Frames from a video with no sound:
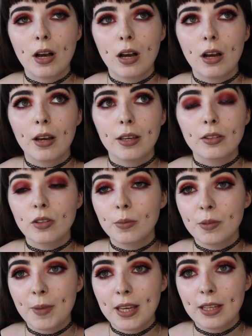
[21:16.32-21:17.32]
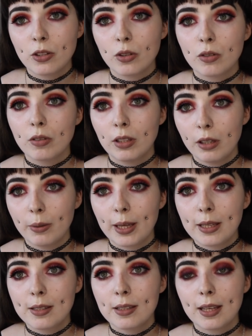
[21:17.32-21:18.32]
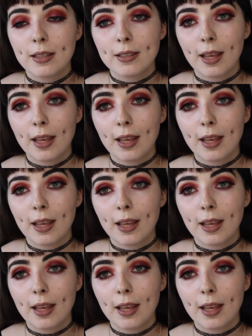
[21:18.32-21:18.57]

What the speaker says: I stopped speaking to Lewis in